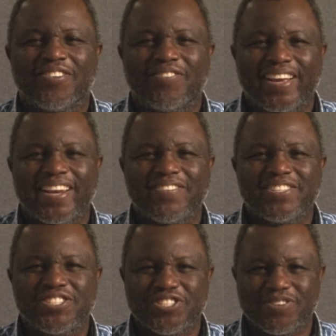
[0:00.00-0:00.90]
My name is
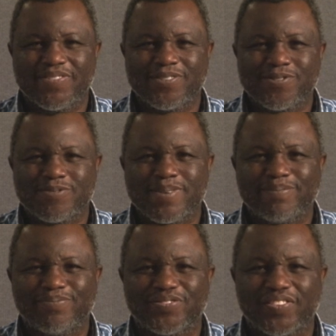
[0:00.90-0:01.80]
Jerome Gurube.
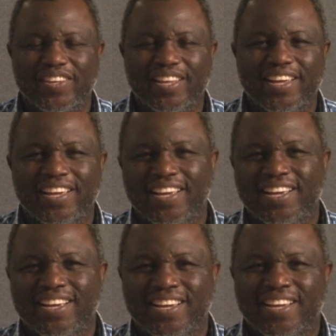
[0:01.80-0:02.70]

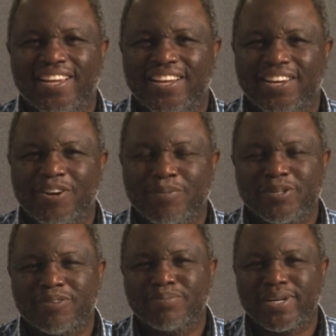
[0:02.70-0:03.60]
The
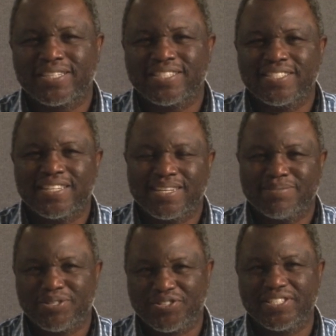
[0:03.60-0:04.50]
community of practice that I'm
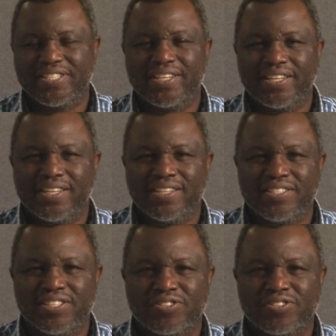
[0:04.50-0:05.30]
interested in is a